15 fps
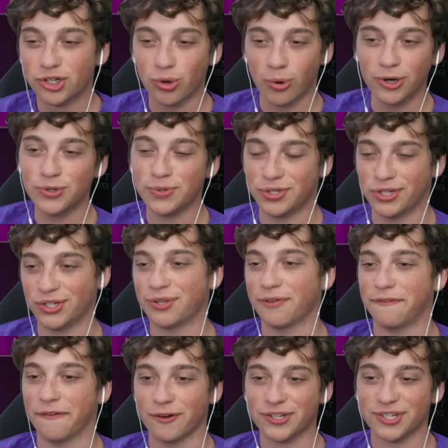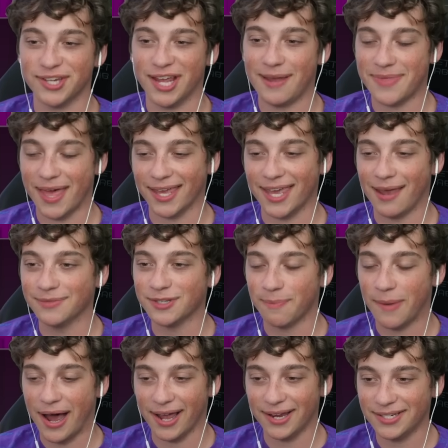George was just the first name that came to
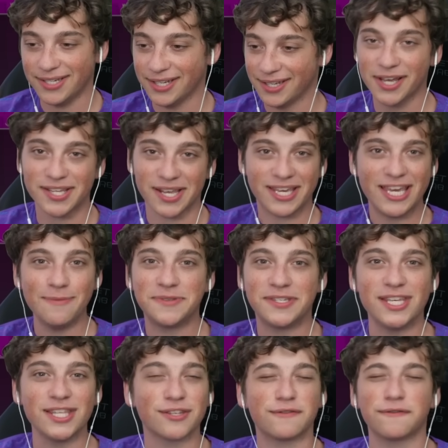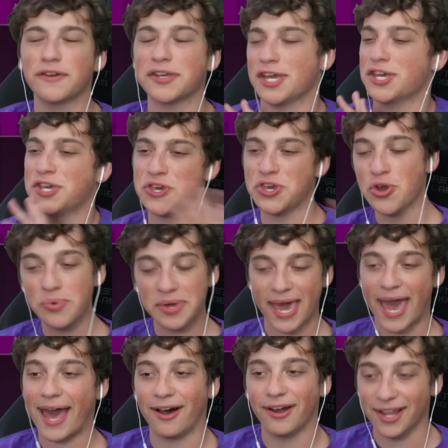mind because I keep seeing this freaking cute
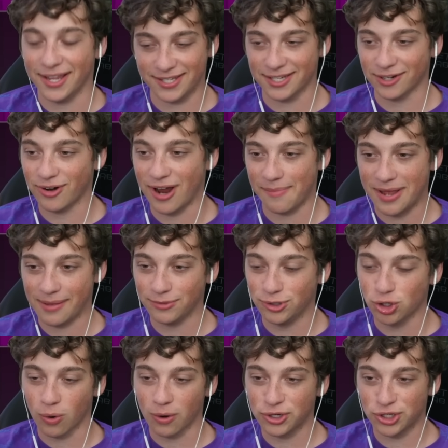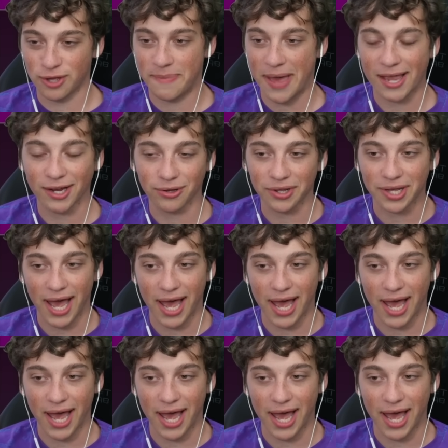cat on Instagram named George the Bengal